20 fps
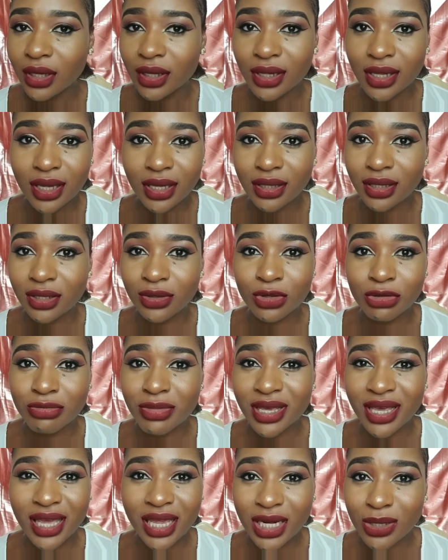like, it could
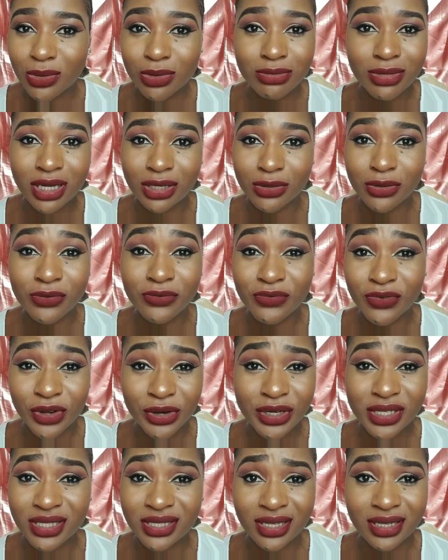make any woman look
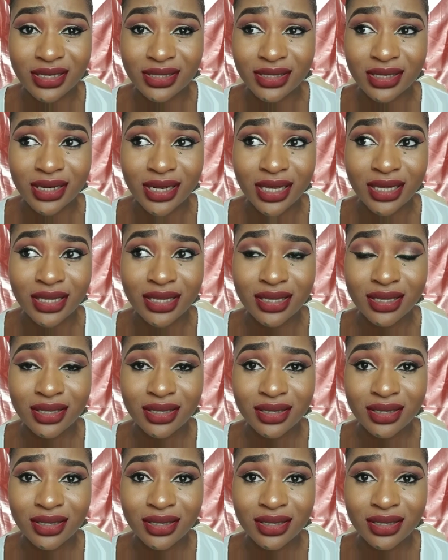very sexy. Like,